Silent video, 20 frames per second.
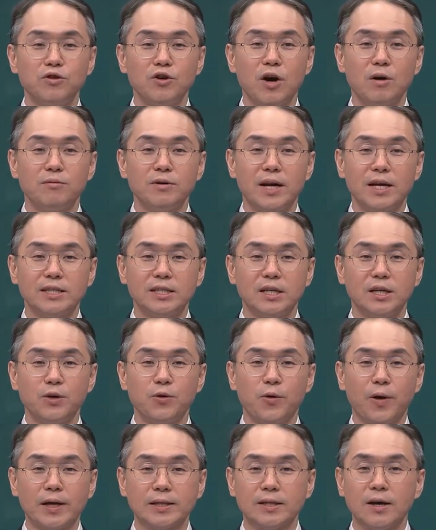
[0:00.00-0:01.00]

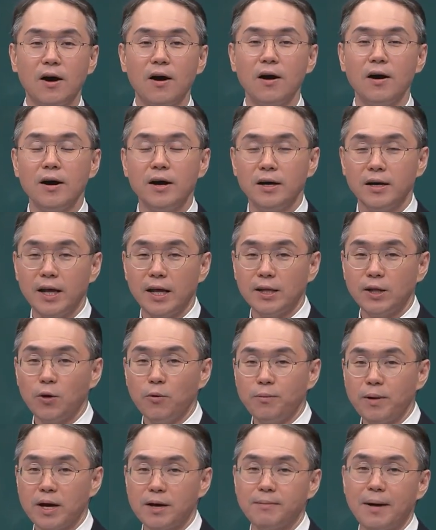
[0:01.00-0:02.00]
Flowable resin was
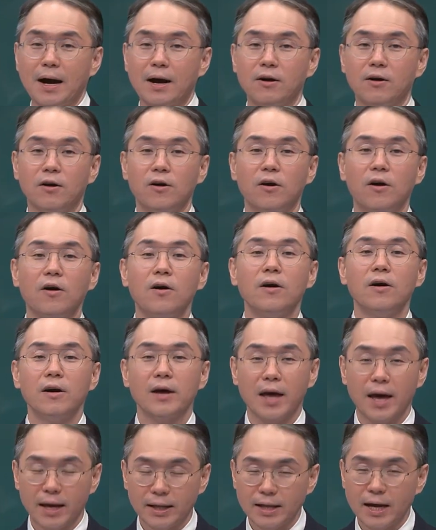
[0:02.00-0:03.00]
used to make
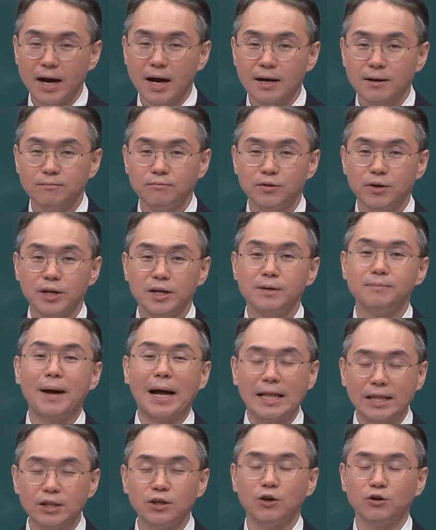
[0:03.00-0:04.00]
radiopaque
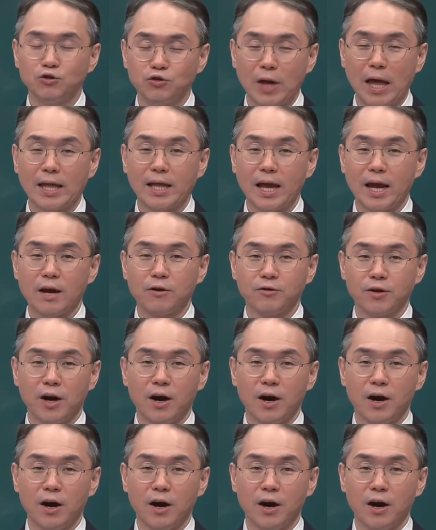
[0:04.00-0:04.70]
markers.